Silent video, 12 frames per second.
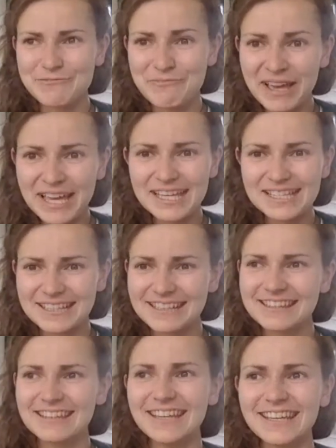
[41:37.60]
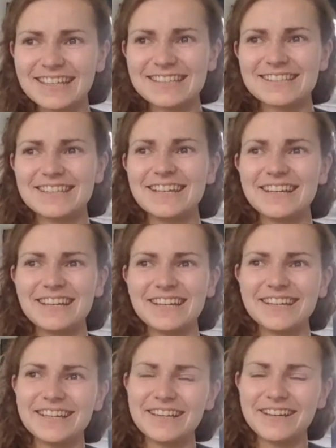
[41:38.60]
basic things that
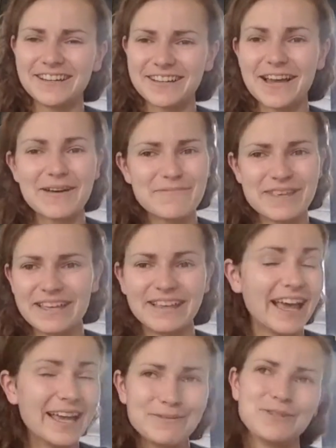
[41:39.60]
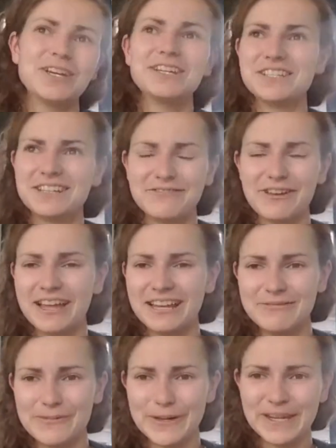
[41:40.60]
can be game changing for
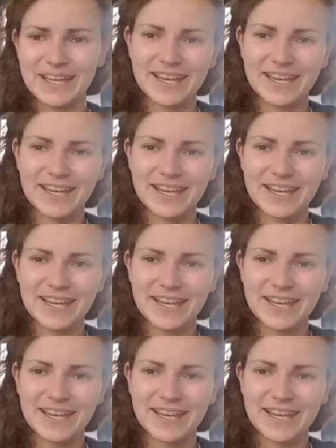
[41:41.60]
anybody.